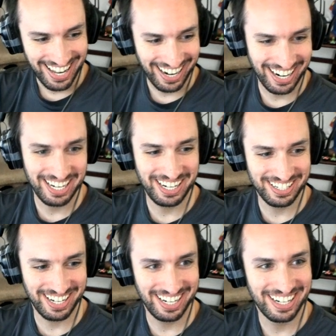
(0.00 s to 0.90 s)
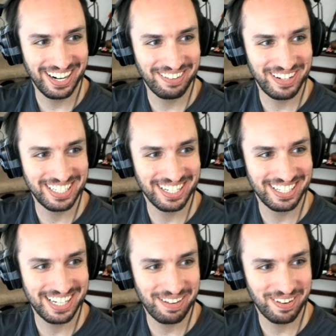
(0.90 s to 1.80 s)
All right. You're done. All right. My turn.
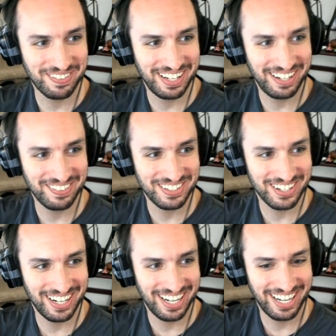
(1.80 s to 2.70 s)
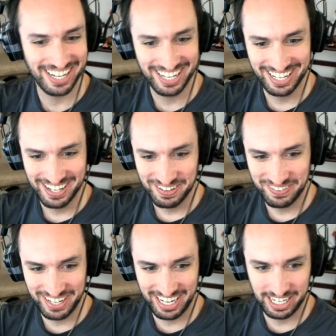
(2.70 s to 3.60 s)
Untap, upkeep, draw,
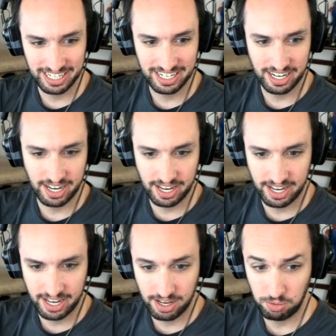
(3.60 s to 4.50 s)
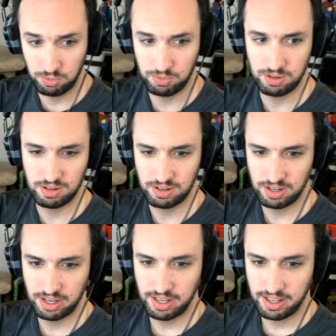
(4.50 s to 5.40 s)
main. Uh, ooh.
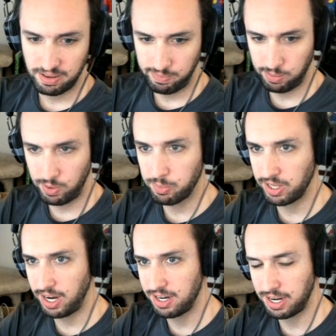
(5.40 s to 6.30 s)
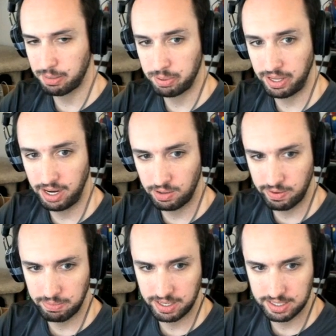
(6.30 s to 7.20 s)
Man, one more land that I could play and
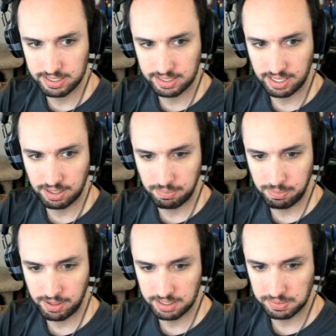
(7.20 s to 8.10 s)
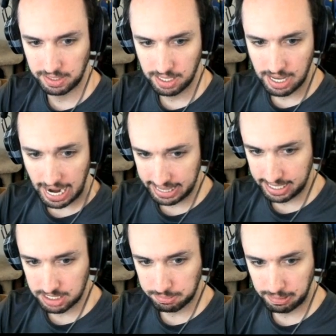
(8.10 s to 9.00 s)
equip this. That could be pretty sweet. I think
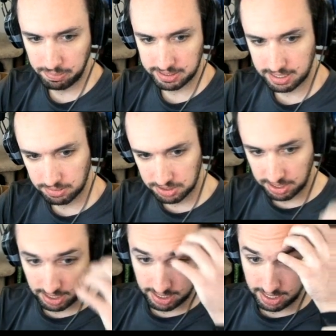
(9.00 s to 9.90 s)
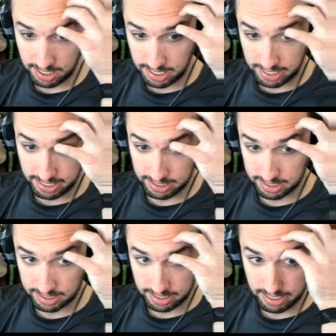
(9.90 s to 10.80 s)
I just played Princess Rosalina here. I think...
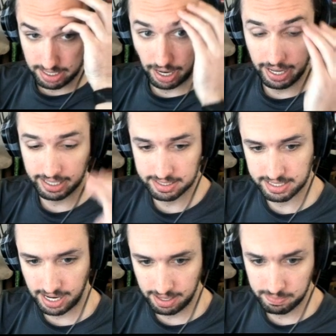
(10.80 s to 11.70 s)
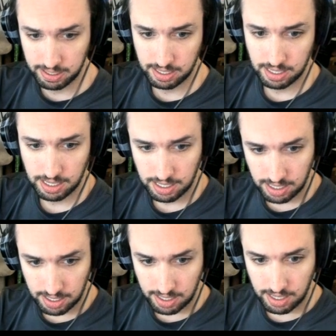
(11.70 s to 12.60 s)
I think it's time.
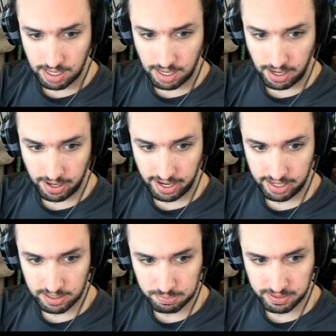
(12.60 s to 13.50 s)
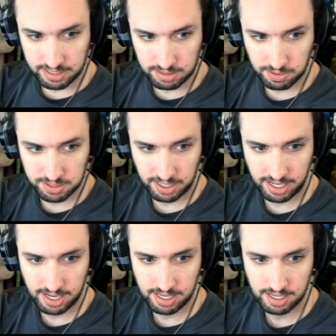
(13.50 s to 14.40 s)
All right, here's Princess
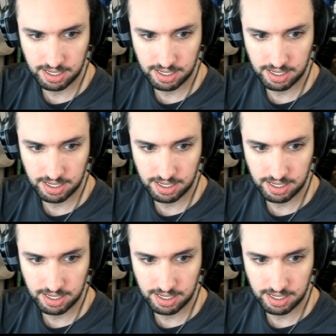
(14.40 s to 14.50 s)
Rosalina.